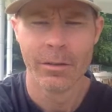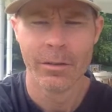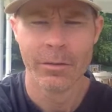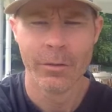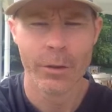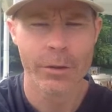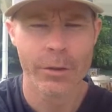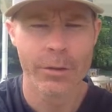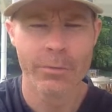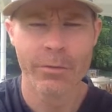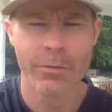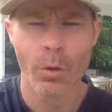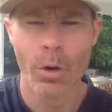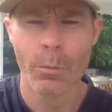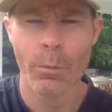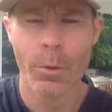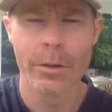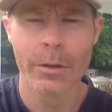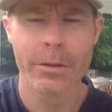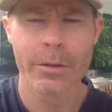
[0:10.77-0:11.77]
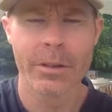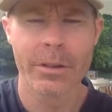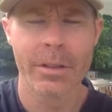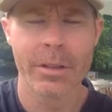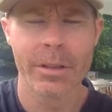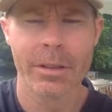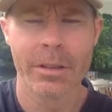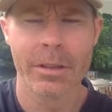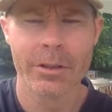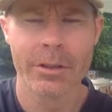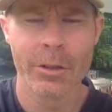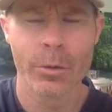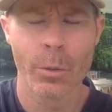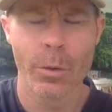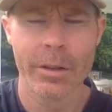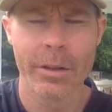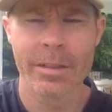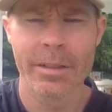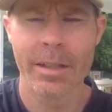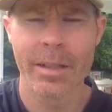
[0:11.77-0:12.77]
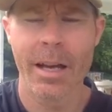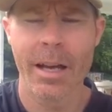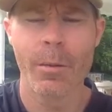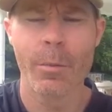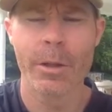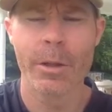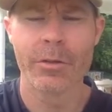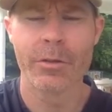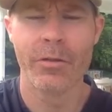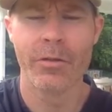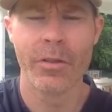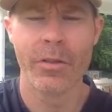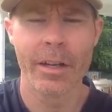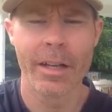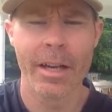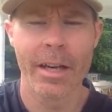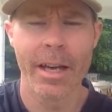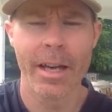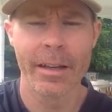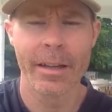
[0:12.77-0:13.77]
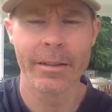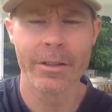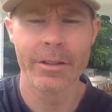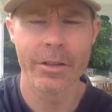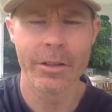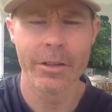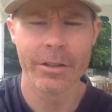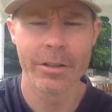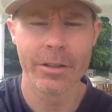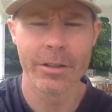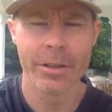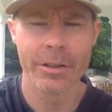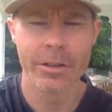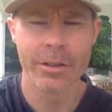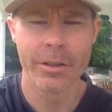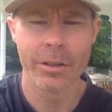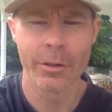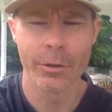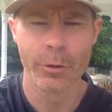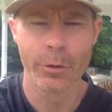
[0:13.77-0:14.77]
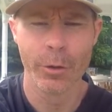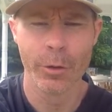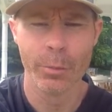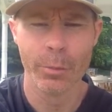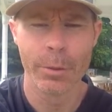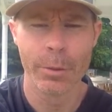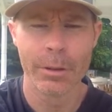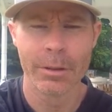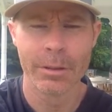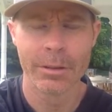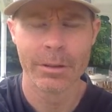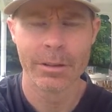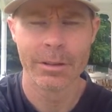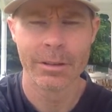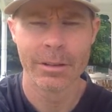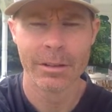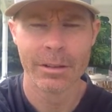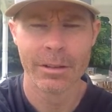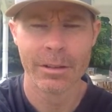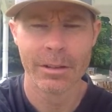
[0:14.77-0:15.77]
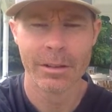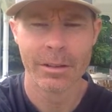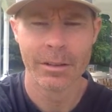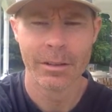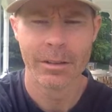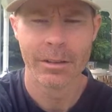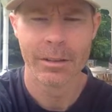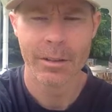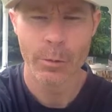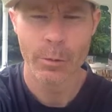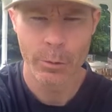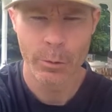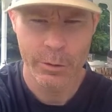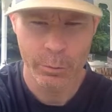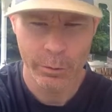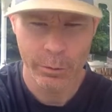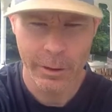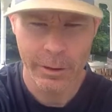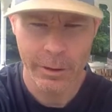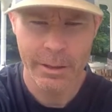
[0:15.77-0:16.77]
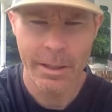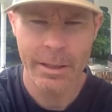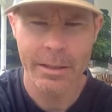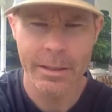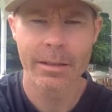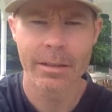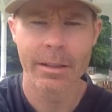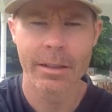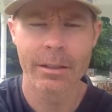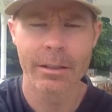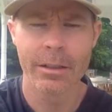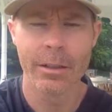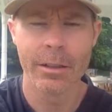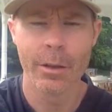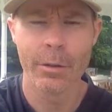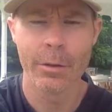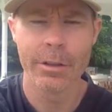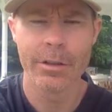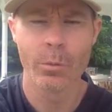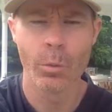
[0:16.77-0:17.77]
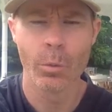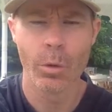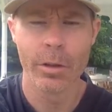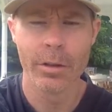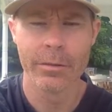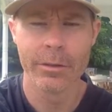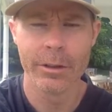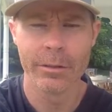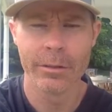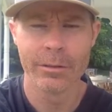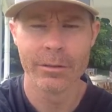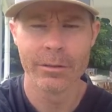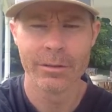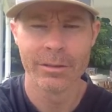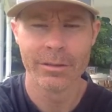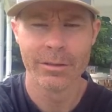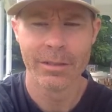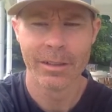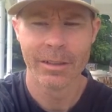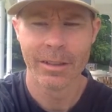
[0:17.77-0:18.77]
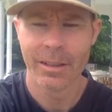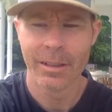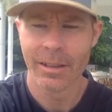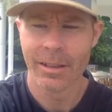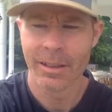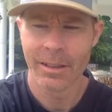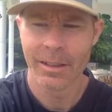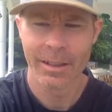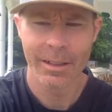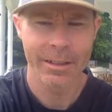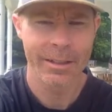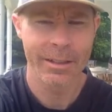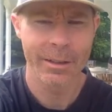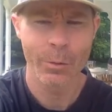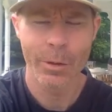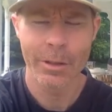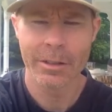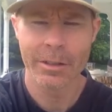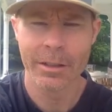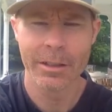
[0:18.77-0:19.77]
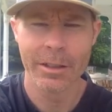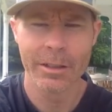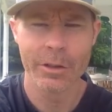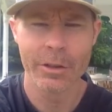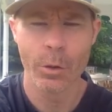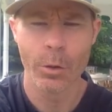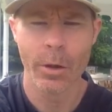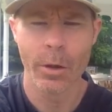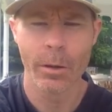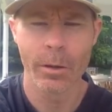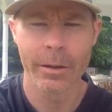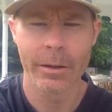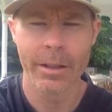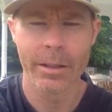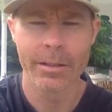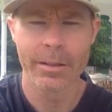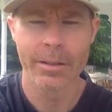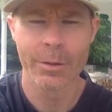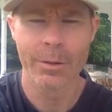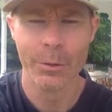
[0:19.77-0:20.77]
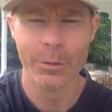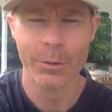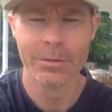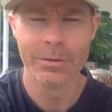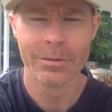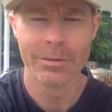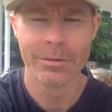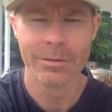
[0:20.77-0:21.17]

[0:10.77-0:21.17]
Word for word: First and foremost, just wanted to say how much fun I had this year teaching your group. It was really nice to get to know each and one of you, and I can't wait to teach you all again soon.